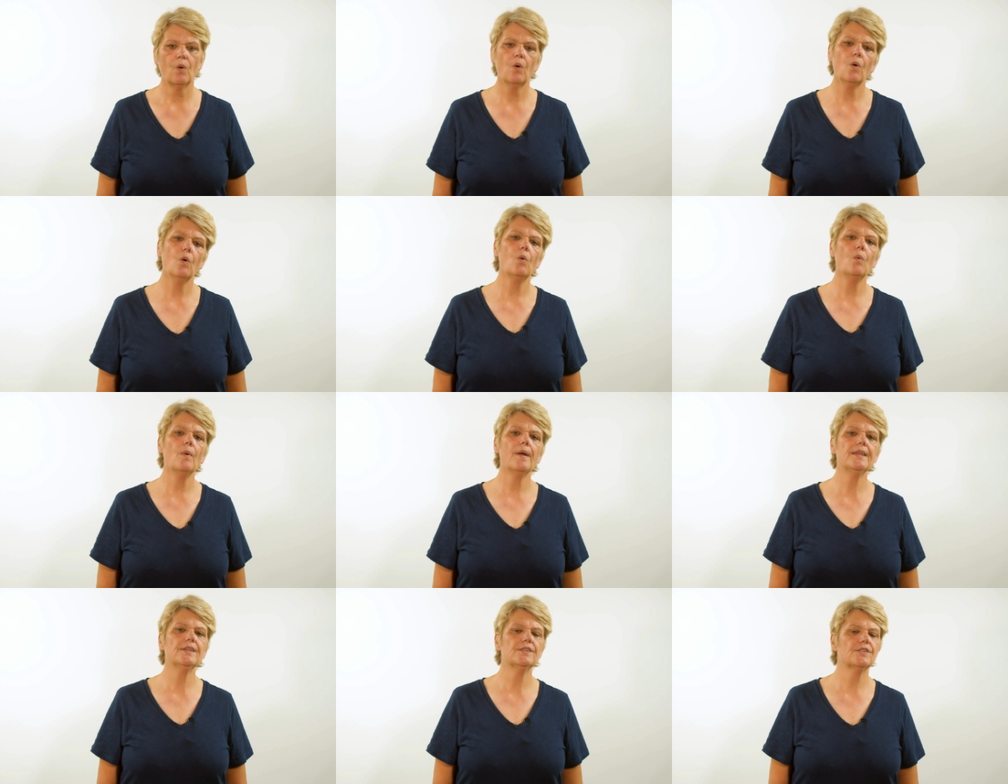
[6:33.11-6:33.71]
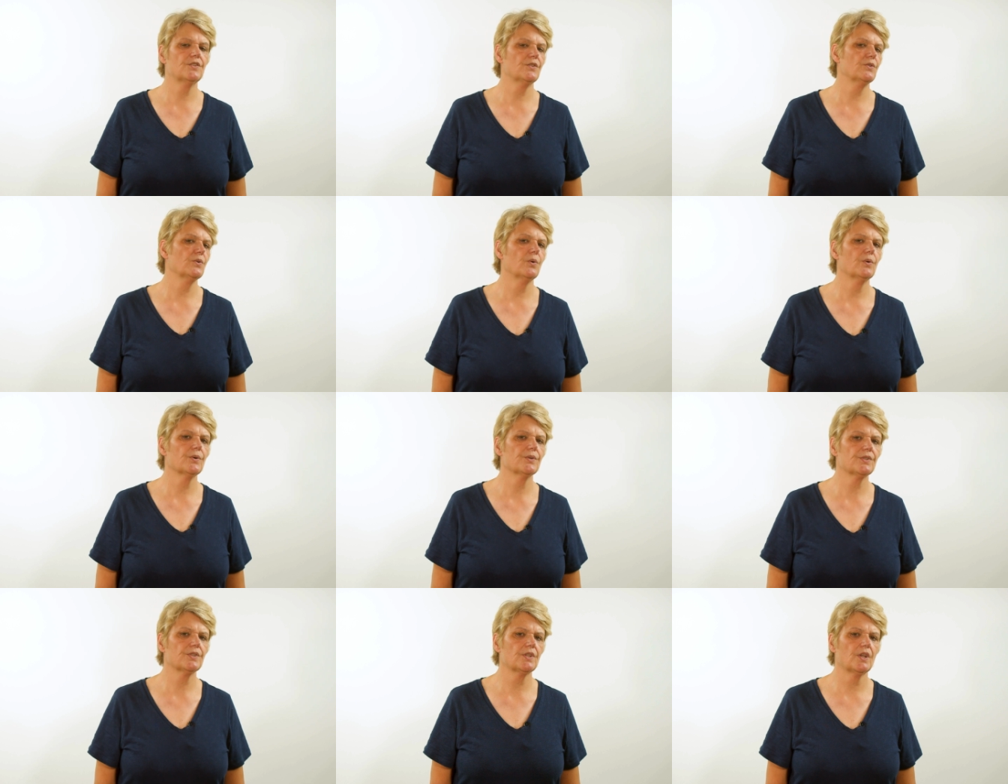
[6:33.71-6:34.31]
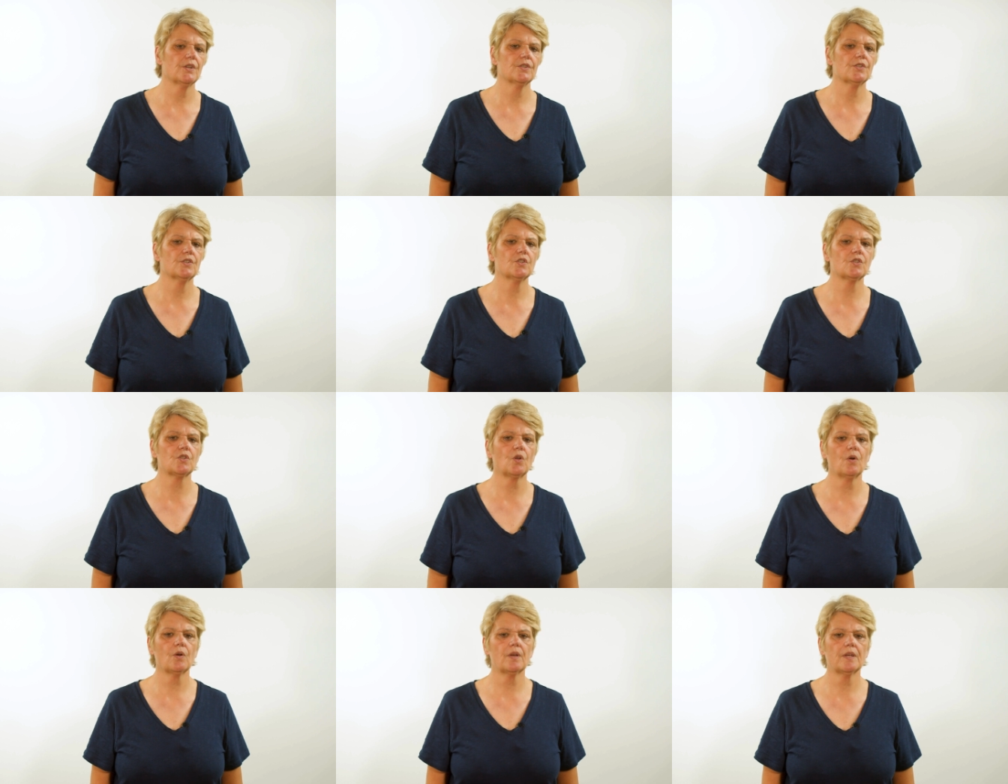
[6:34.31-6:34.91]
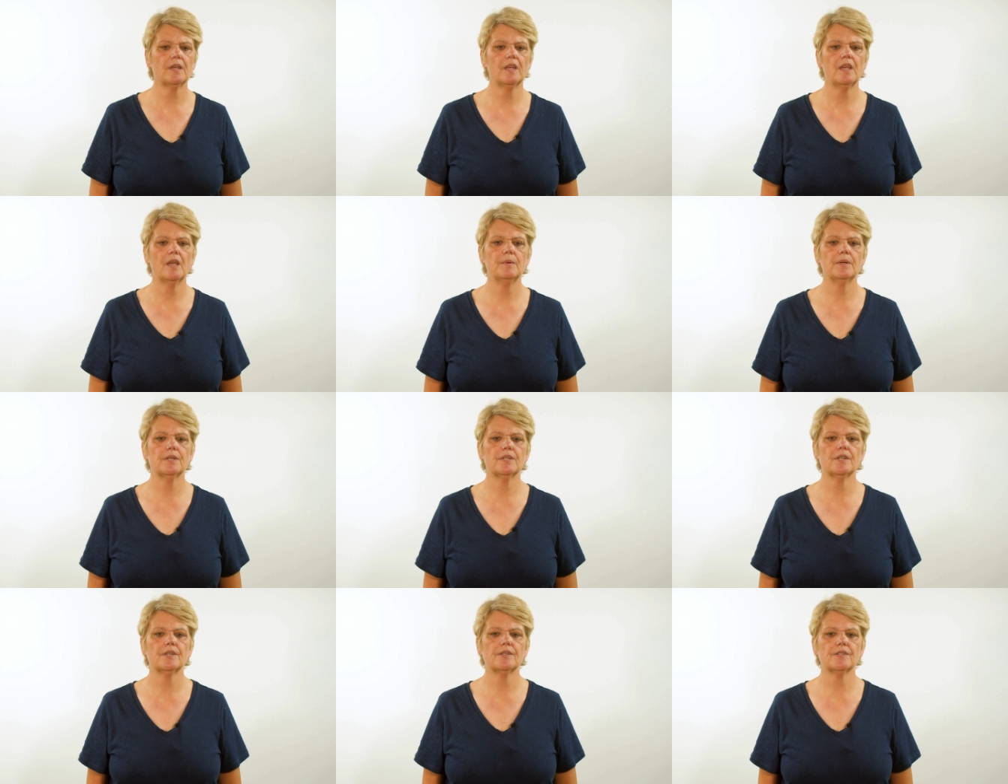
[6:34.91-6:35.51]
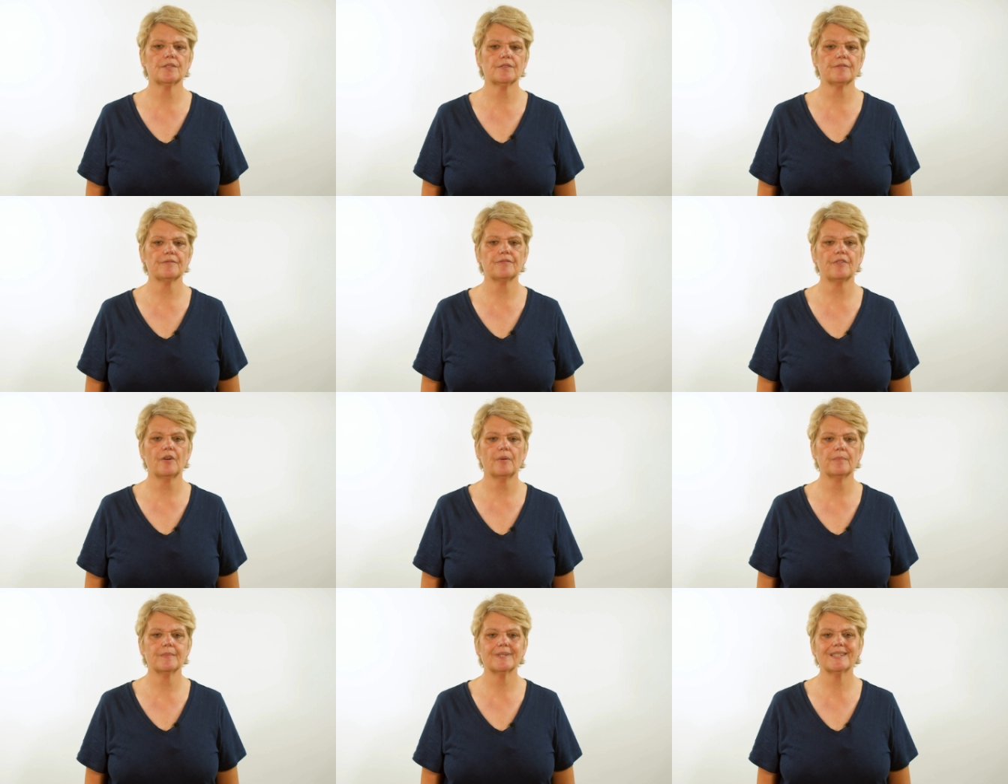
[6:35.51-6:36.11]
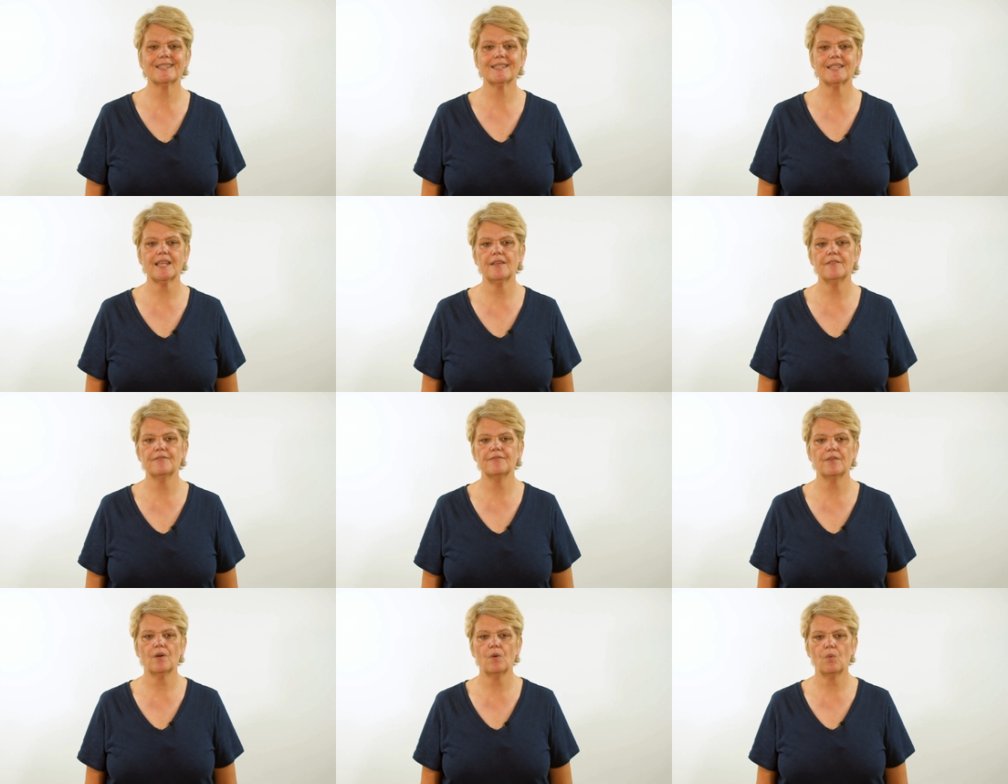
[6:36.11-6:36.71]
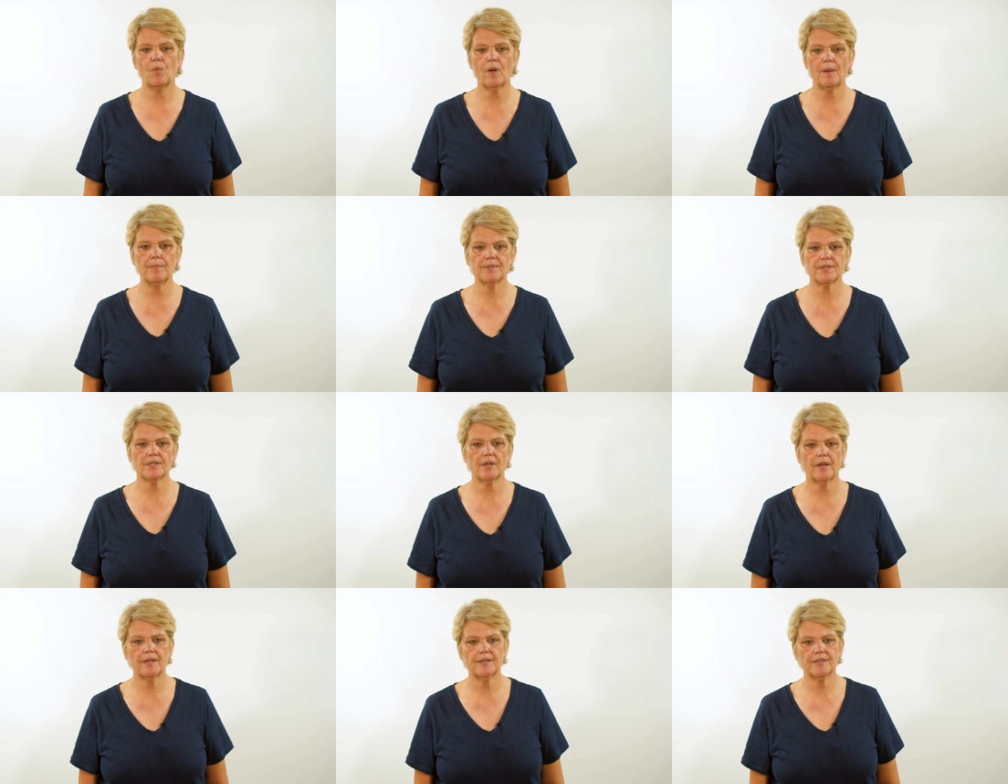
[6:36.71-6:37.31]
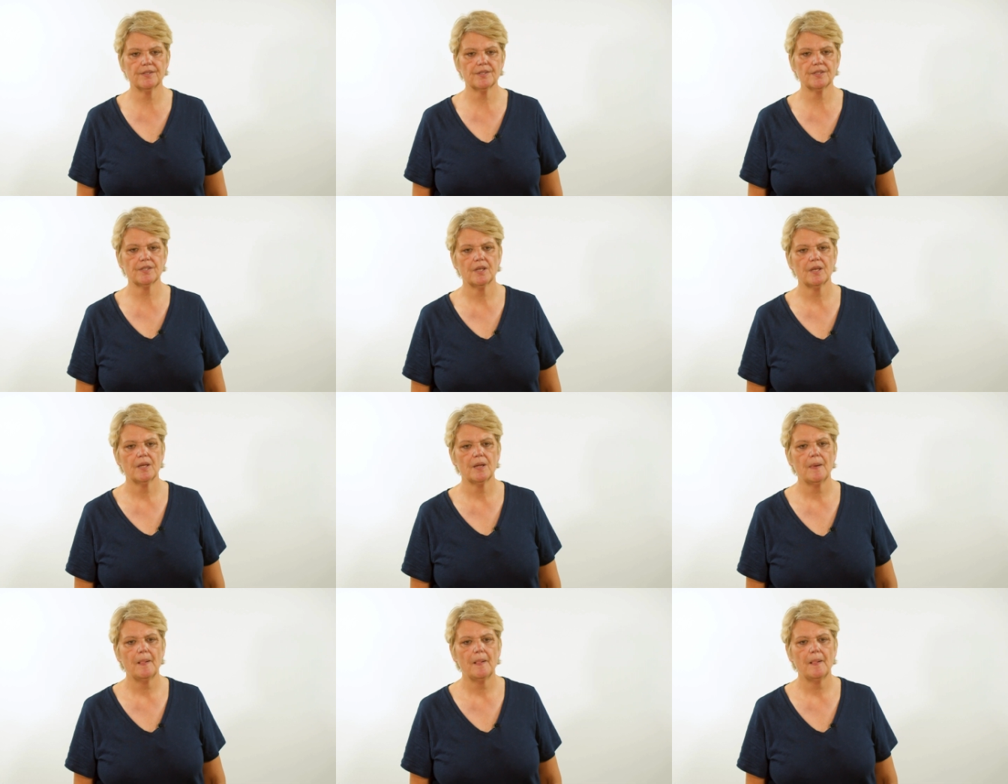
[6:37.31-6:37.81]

Always source stock images from safe websites,